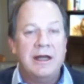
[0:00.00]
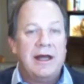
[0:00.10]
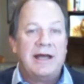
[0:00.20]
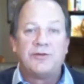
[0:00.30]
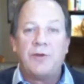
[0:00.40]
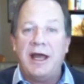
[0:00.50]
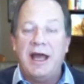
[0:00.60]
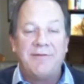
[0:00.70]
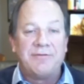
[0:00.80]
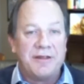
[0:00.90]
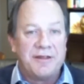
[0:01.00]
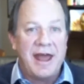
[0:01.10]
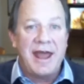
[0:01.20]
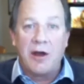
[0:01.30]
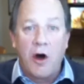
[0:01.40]
That's why I have to
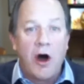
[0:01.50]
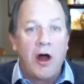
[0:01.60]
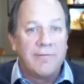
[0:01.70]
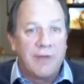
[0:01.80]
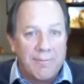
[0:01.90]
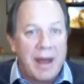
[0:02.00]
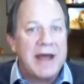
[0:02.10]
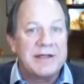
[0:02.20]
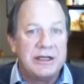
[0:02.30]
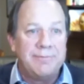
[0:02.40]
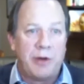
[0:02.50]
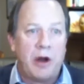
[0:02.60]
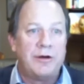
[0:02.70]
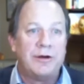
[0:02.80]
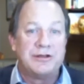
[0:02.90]
thank all of our matching
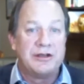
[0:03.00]
partners.